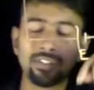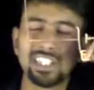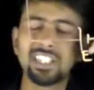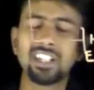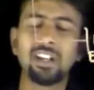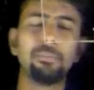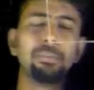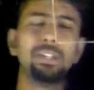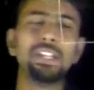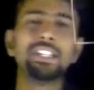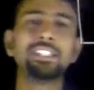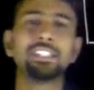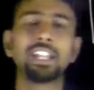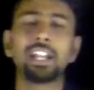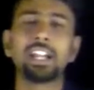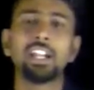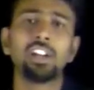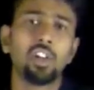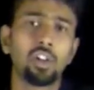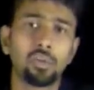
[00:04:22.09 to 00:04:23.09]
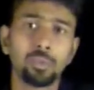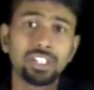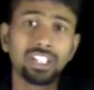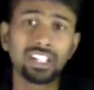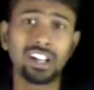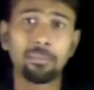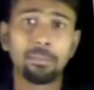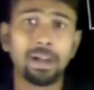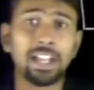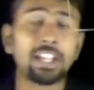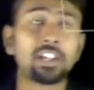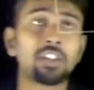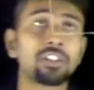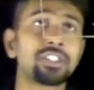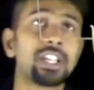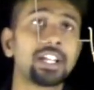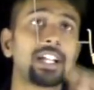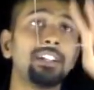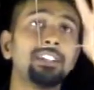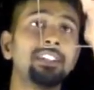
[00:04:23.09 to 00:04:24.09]
within a millisecond or within a
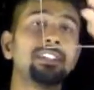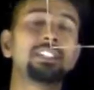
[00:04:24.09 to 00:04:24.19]
microsecond,